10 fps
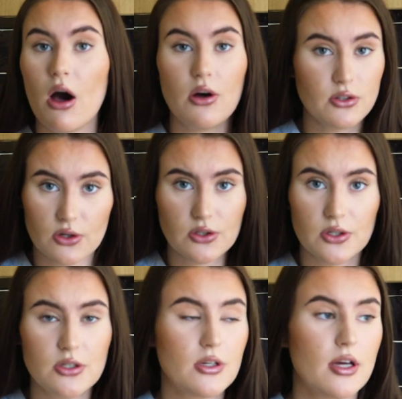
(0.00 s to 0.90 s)
are not
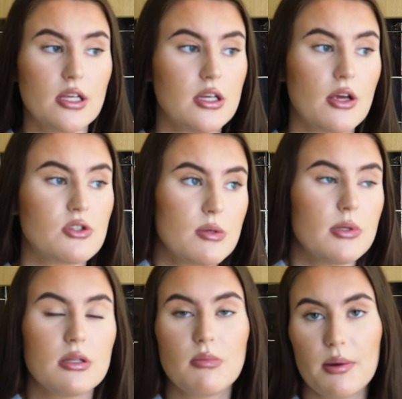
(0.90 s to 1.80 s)
good. You know, some
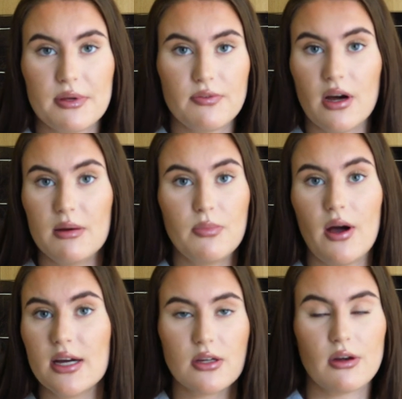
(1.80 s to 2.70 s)
of them might be fine, but
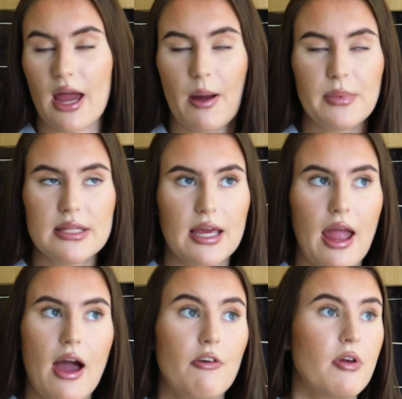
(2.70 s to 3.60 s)
I don't know how many they
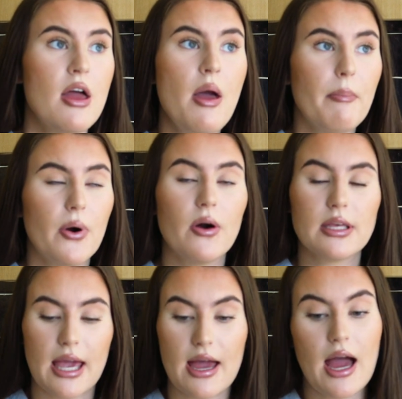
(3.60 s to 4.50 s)
have.
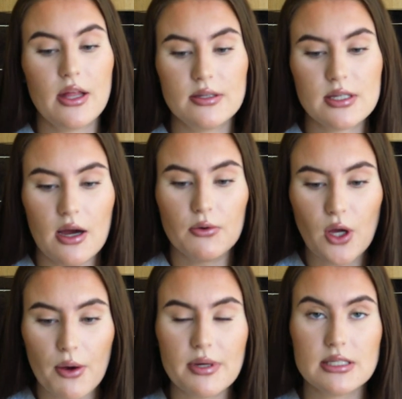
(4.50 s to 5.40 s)
But yeah, and I'll
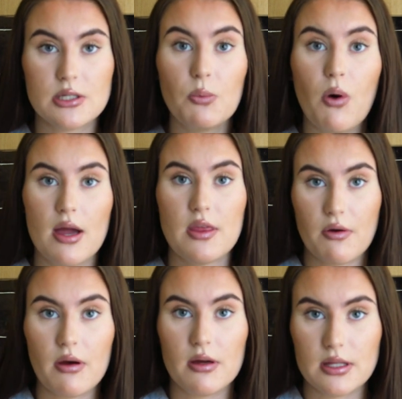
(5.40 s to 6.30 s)
go into why
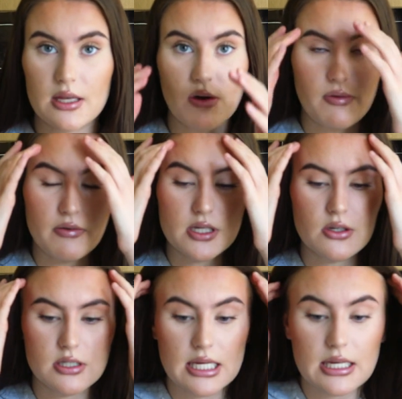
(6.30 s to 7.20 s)
they're not very good